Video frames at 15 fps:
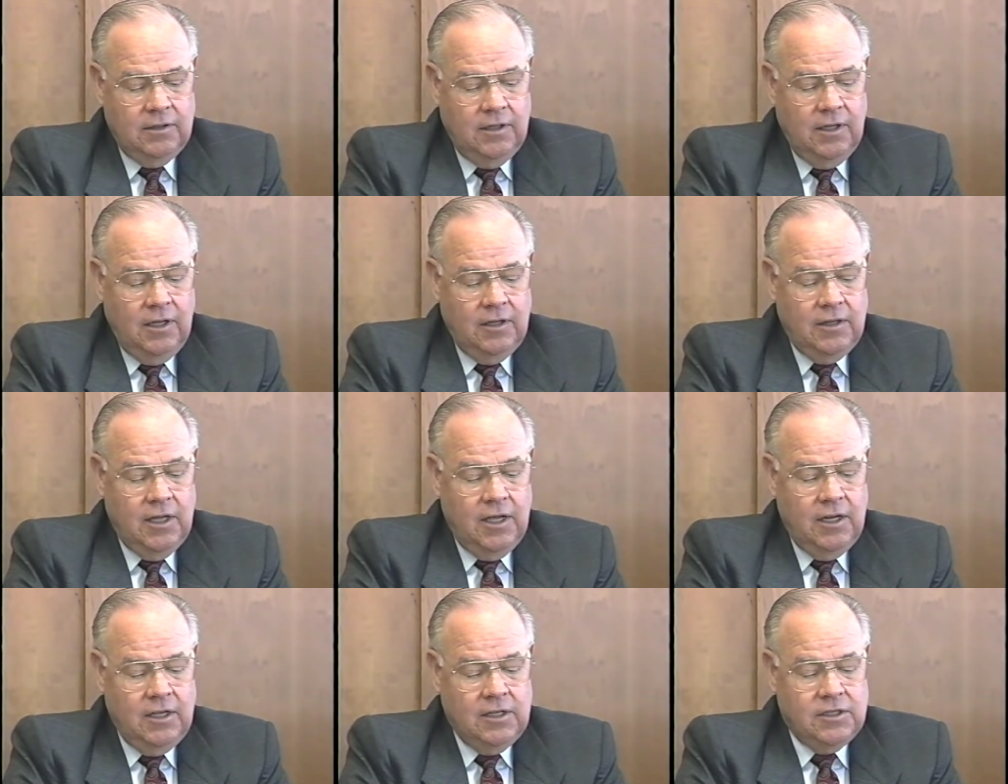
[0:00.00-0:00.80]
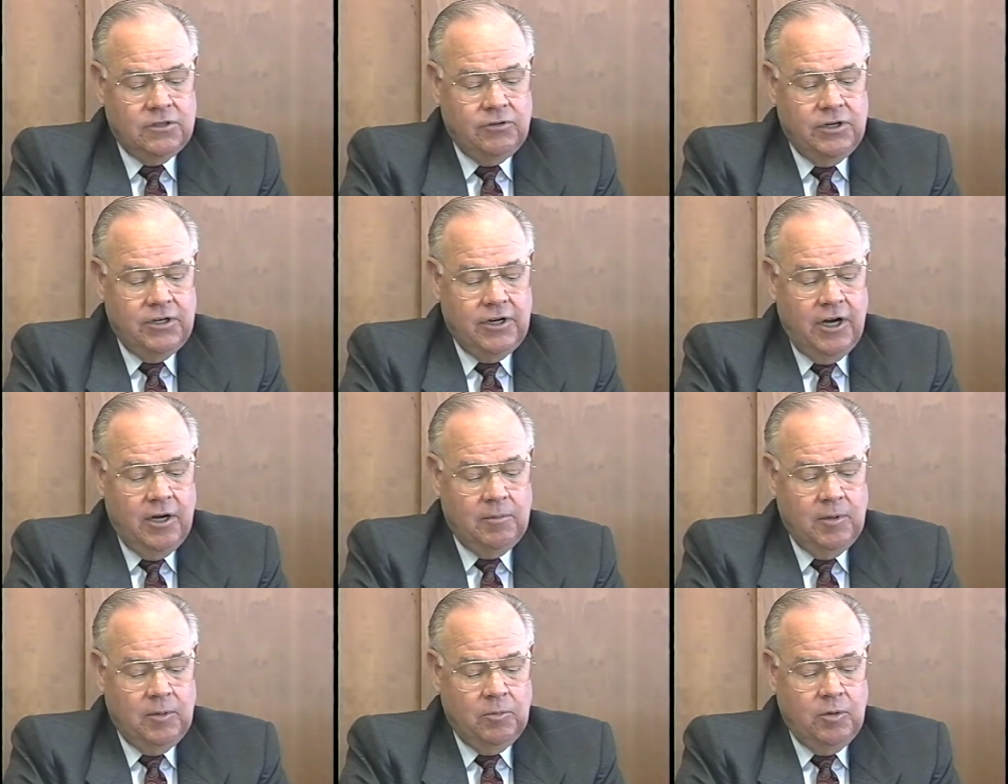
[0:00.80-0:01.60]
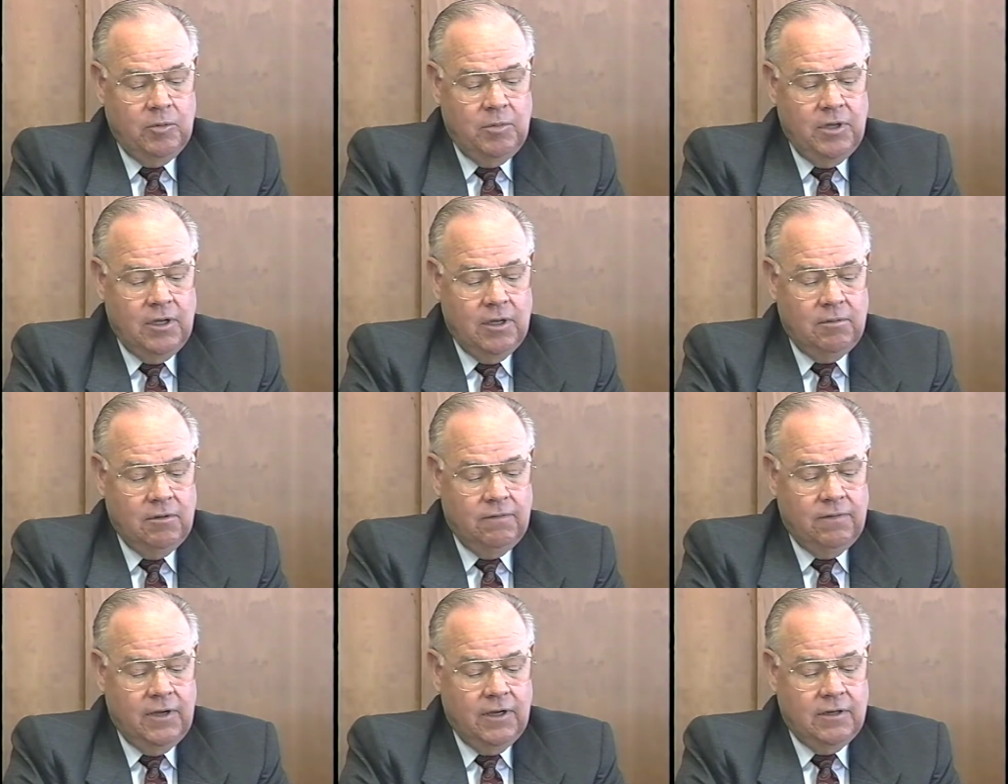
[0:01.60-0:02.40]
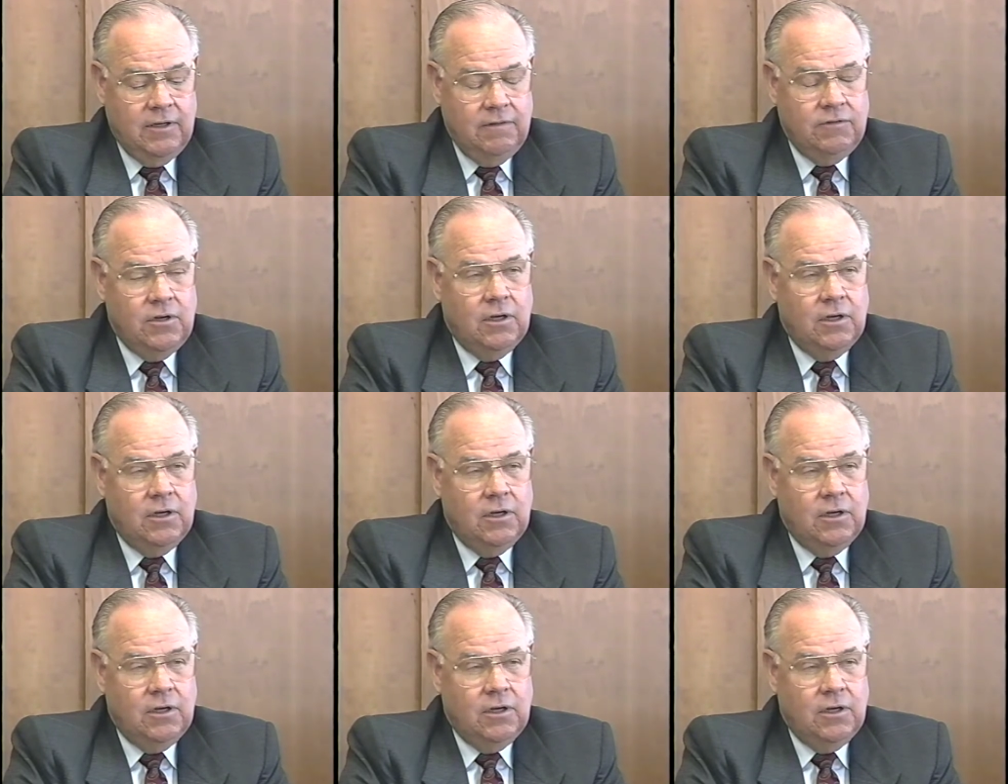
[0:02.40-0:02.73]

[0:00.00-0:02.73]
and that his retirement would become effective